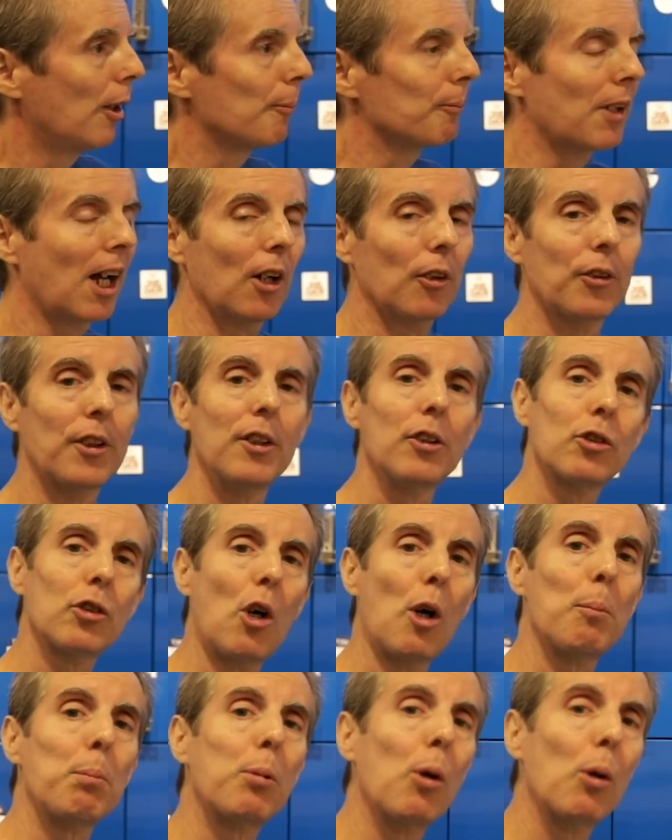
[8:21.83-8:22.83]
Now, these
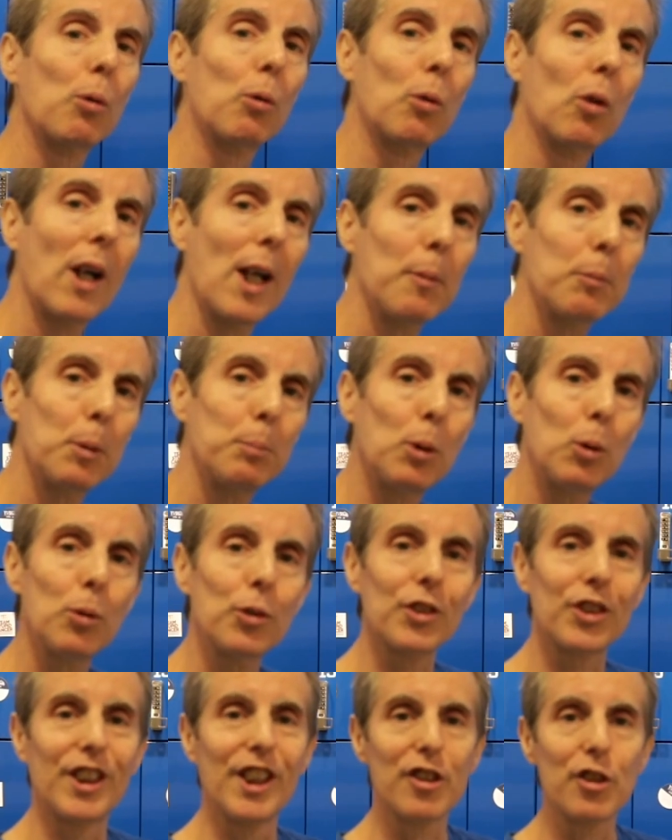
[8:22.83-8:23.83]
are
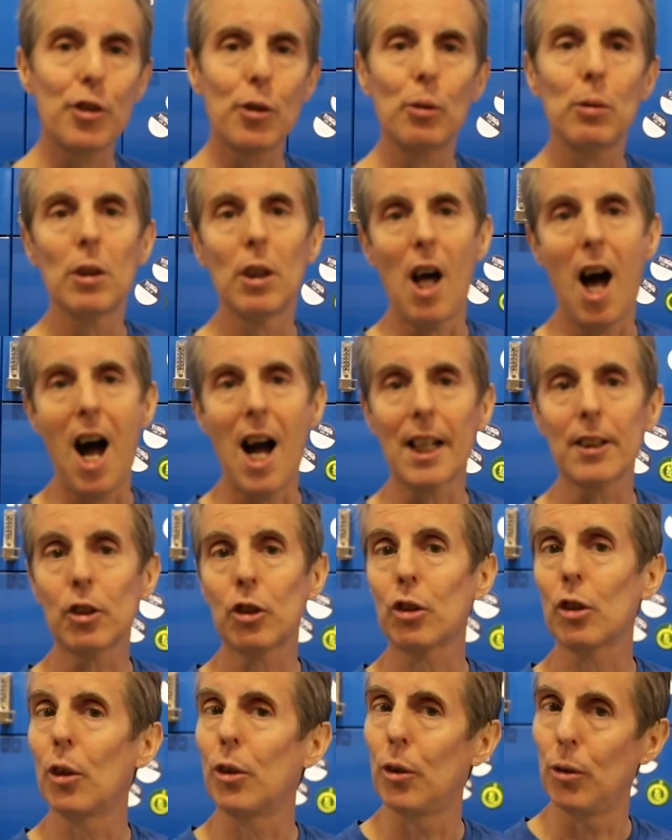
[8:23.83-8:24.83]
programmable digital locks,
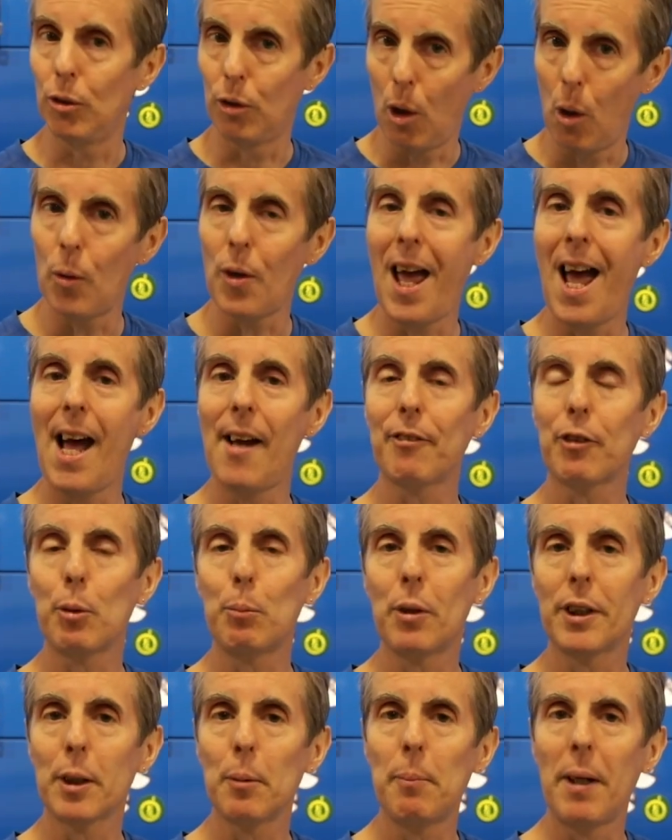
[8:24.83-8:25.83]
so you don't have to
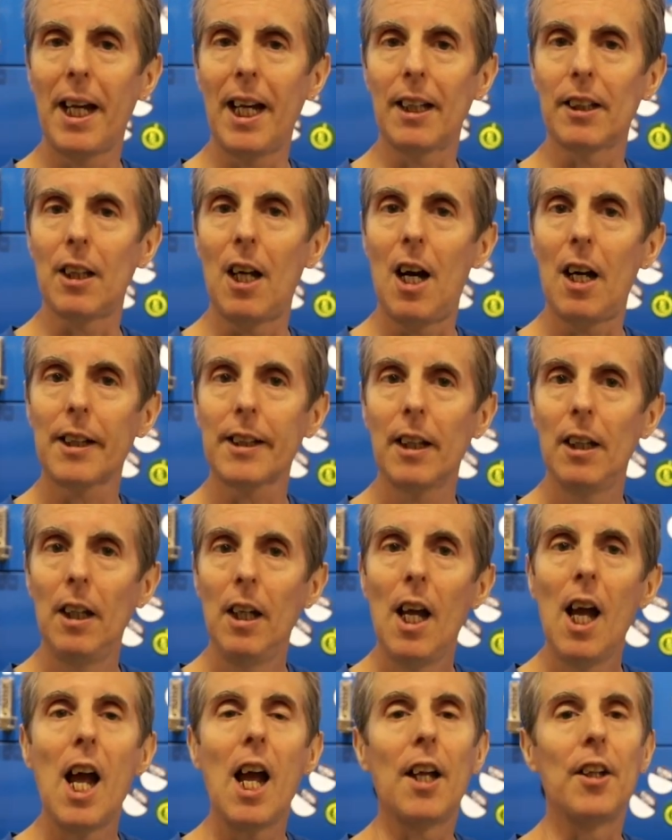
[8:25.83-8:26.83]
bring a padlock,
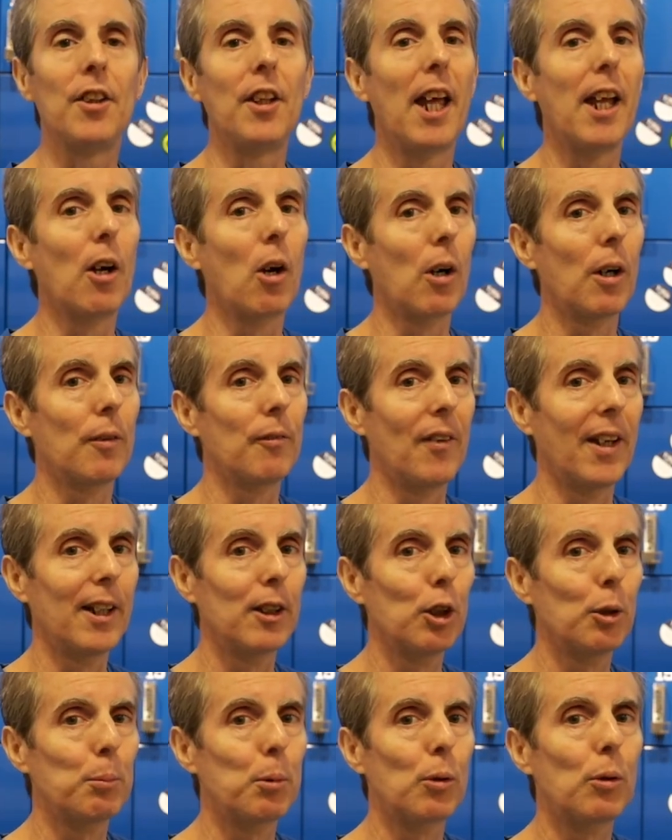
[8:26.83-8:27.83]
and they are
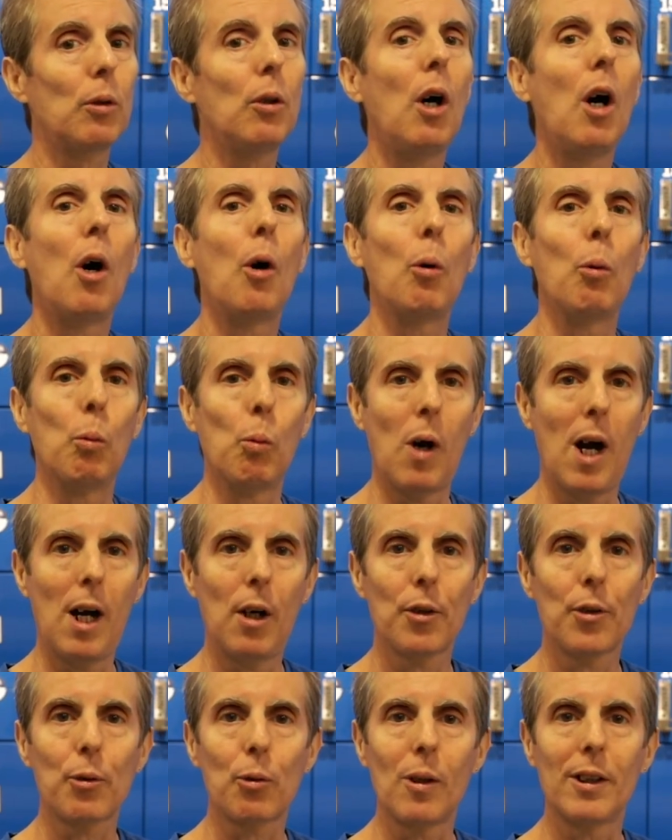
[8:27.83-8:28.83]
available
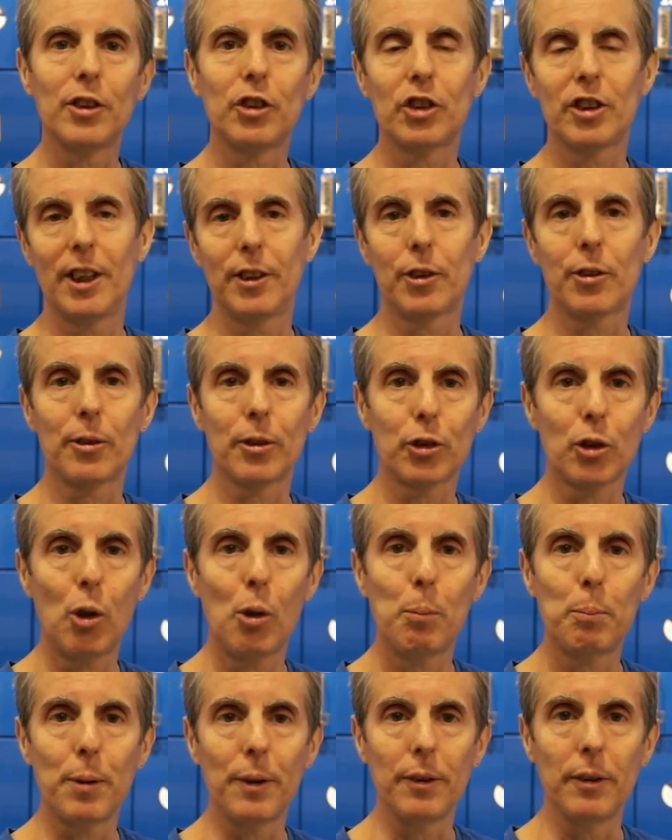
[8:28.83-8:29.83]
while the Run Center is
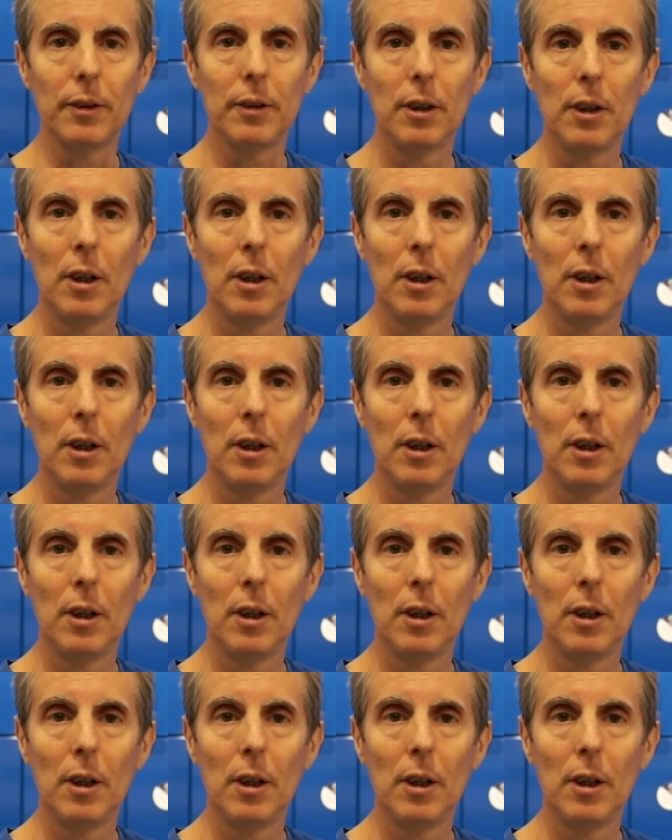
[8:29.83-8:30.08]
open.